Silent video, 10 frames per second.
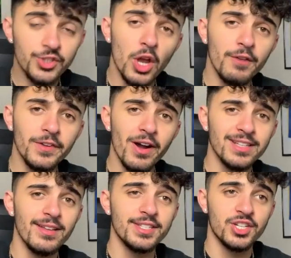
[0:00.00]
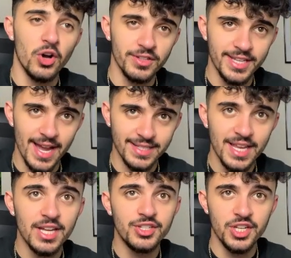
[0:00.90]
So if you guys like to contact
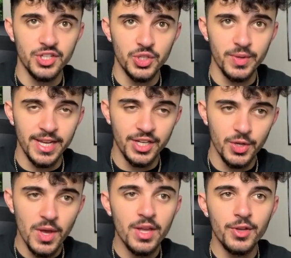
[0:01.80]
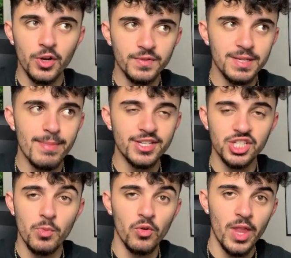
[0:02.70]
Jindu Inu, you can obviously
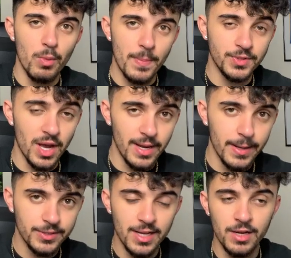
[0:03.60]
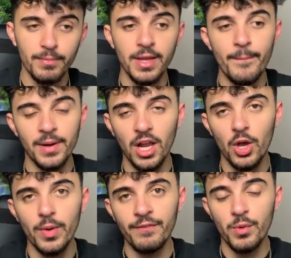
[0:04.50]
message them on their website. Links down
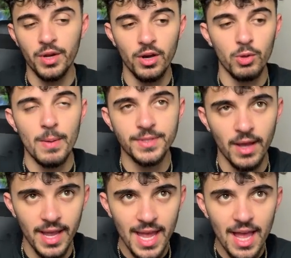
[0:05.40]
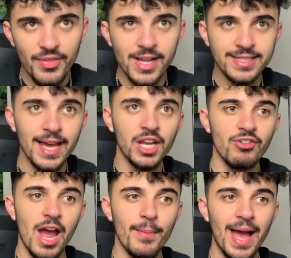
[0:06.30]
below if you want to go on the website. Their
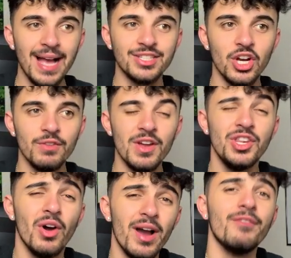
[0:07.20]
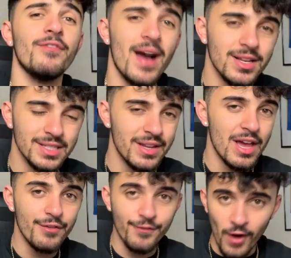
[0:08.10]
Telegram has over
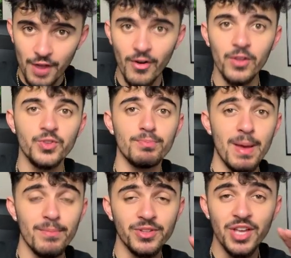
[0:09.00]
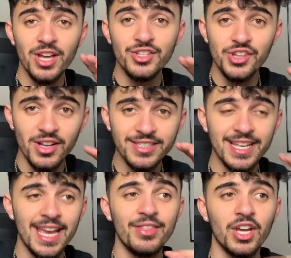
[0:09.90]
9,500 members just
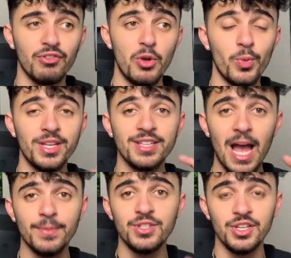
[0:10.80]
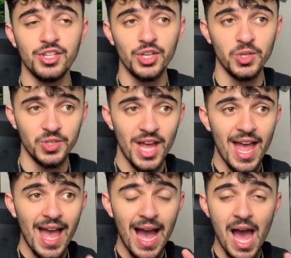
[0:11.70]
in the group, which is absolutely huge,
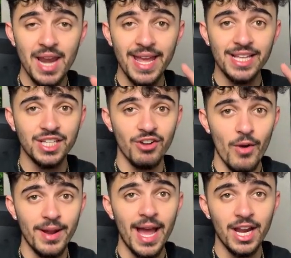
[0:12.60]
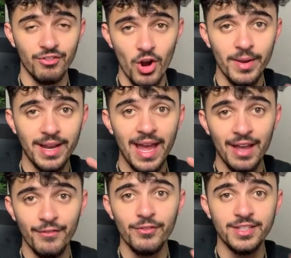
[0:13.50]
and it's growing and growing
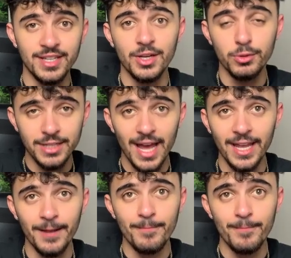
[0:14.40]
every single day.